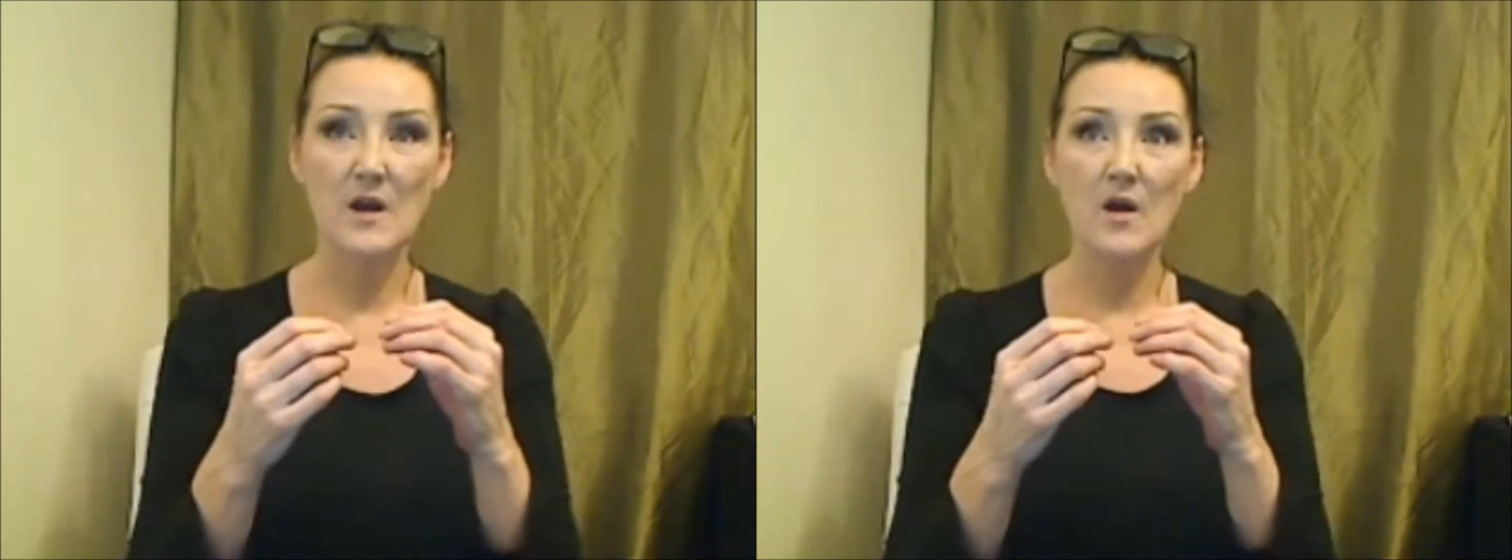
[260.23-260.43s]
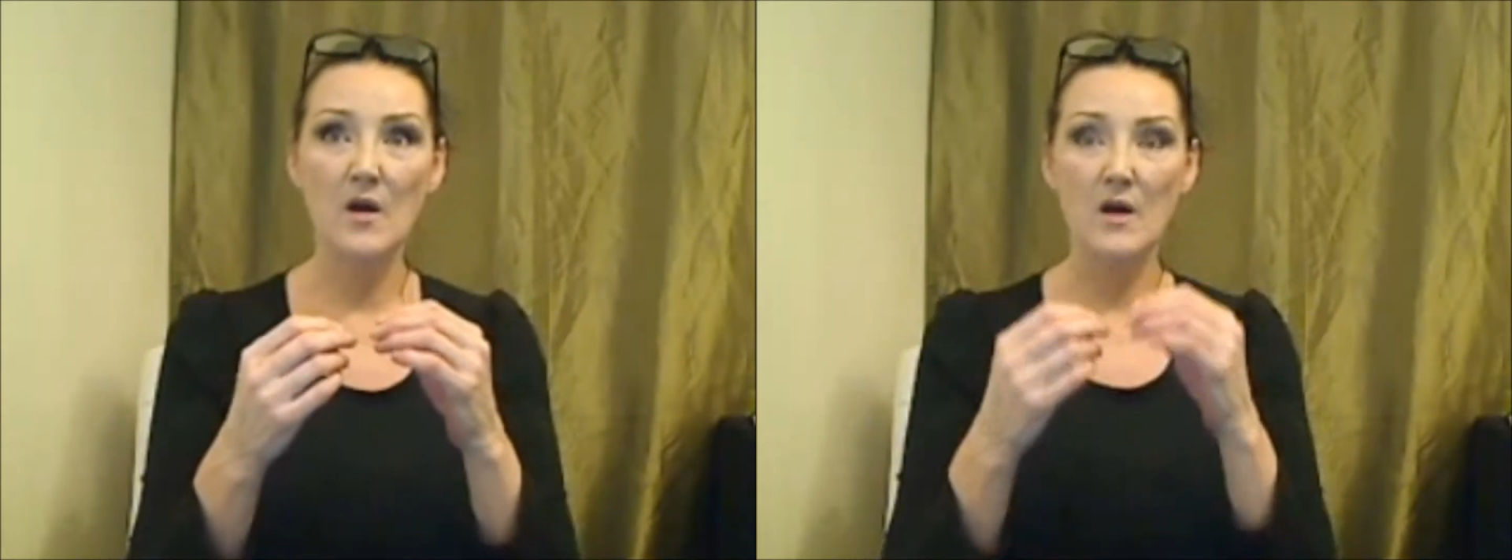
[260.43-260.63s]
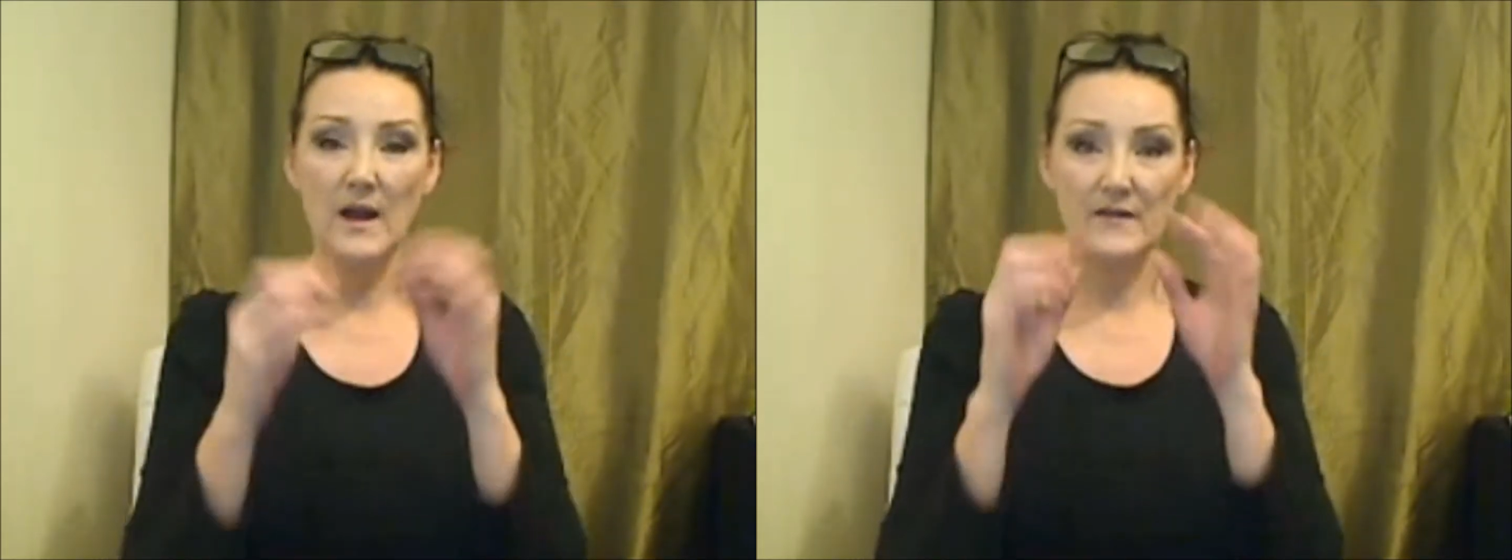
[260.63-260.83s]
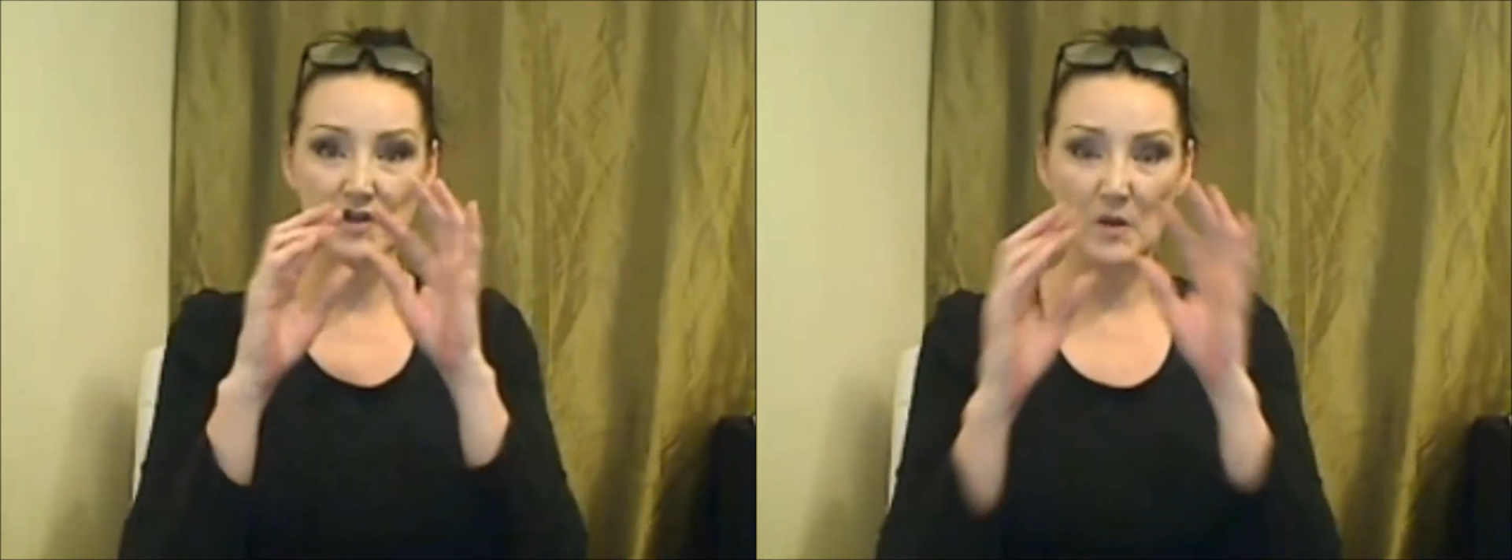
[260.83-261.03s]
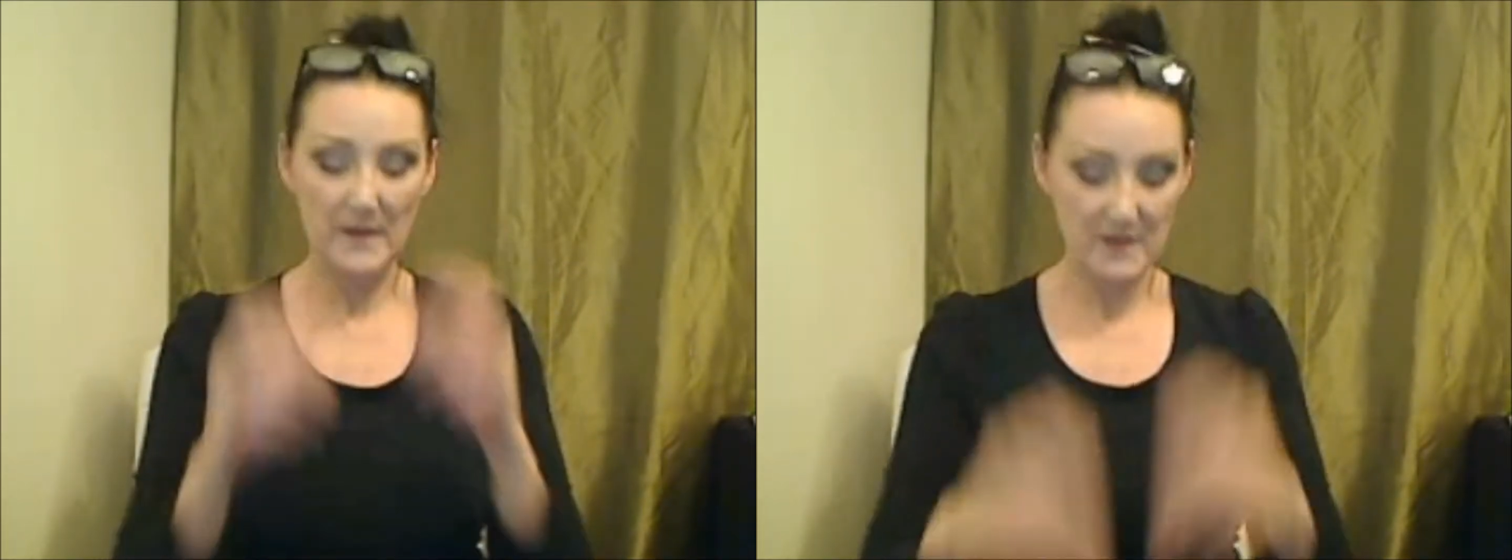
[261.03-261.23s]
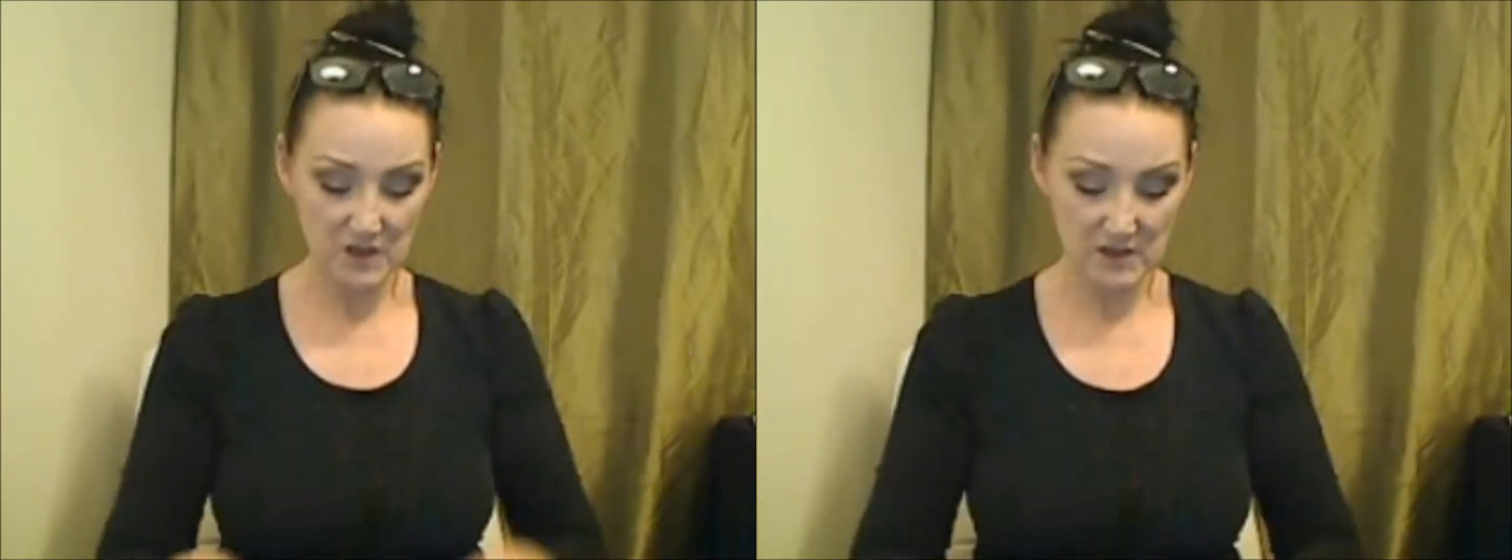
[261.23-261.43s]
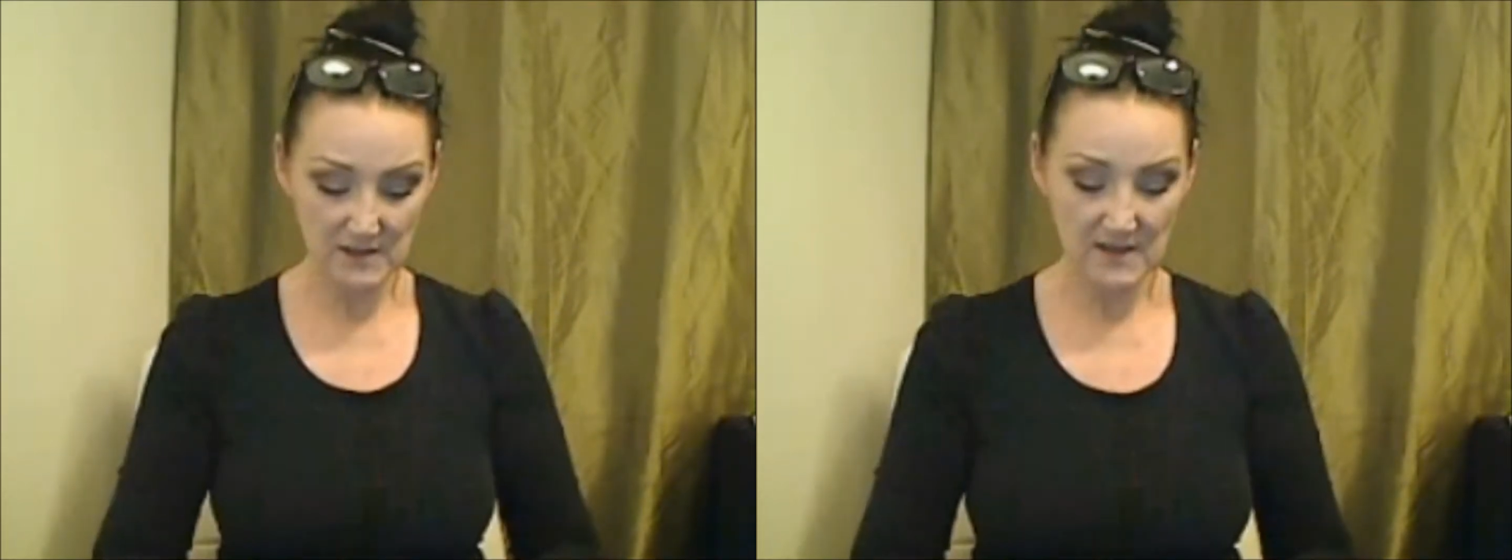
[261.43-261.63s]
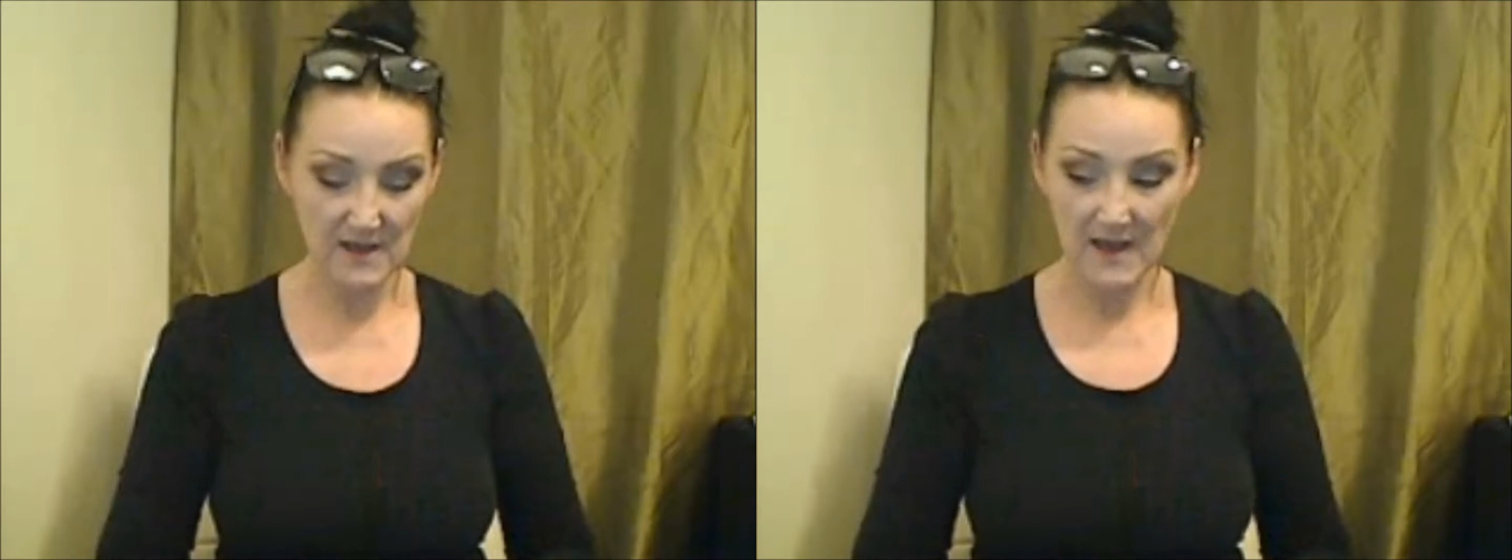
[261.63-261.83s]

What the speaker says: have sharp edges